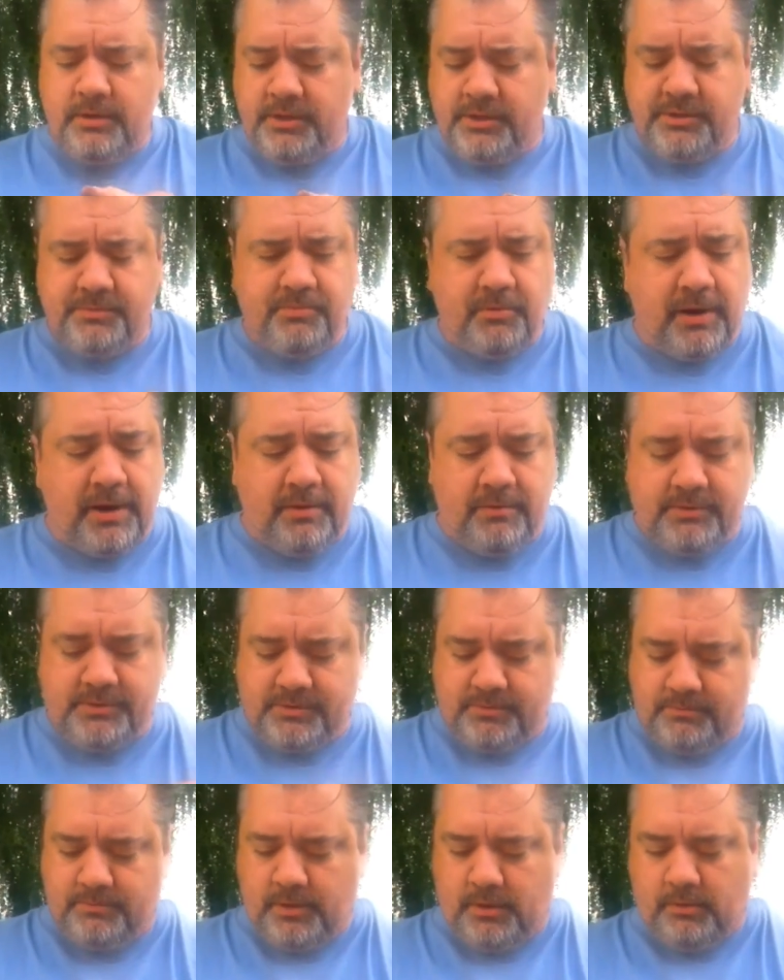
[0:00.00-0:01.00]
spray it with
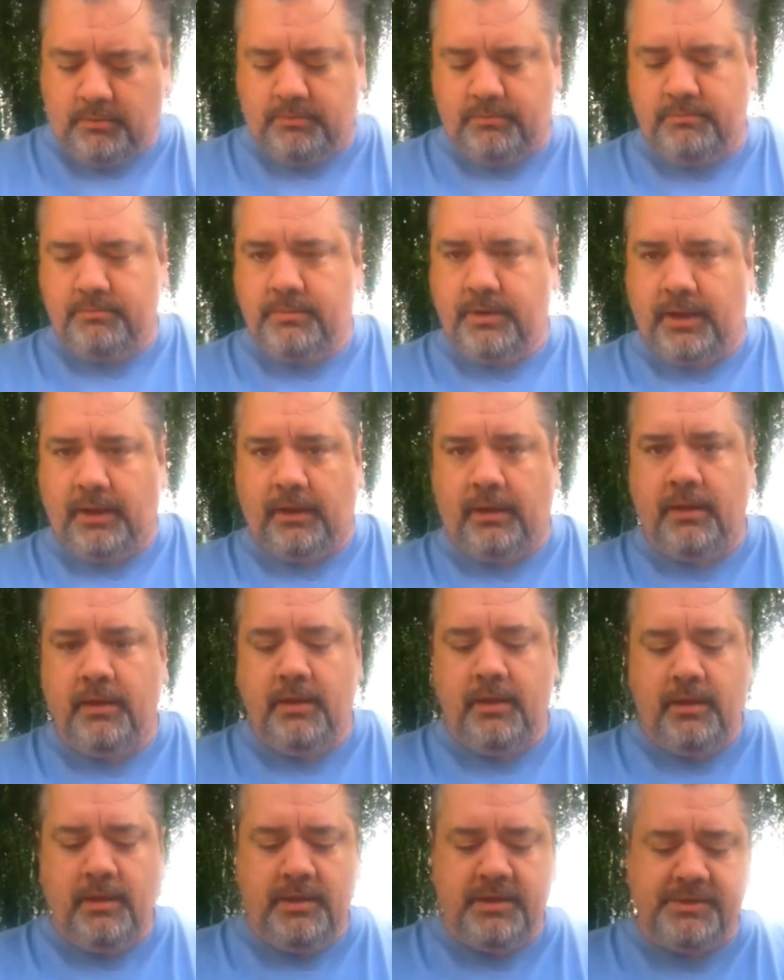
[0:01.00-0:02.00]
some
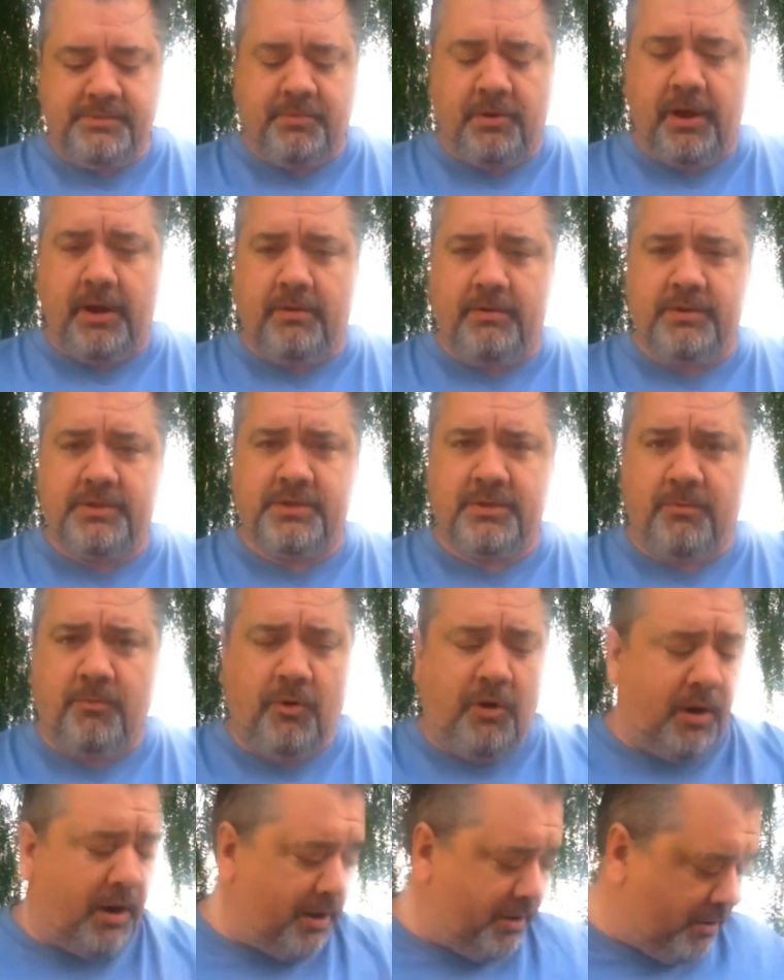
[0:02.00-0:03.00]
spray it with some
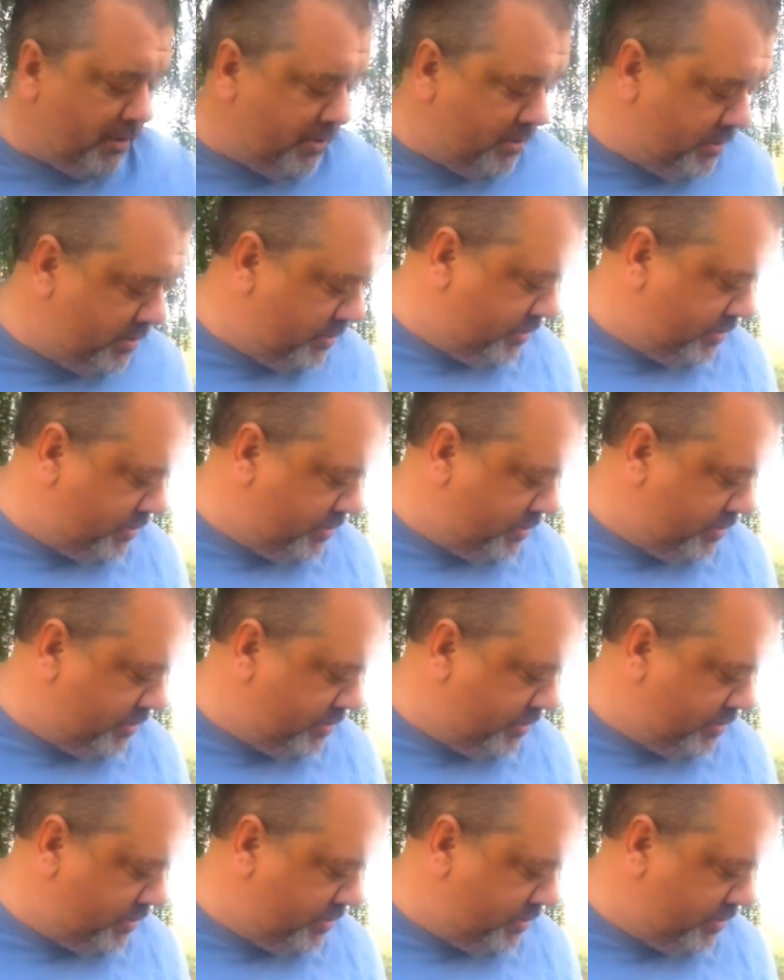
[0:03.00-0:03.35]
water,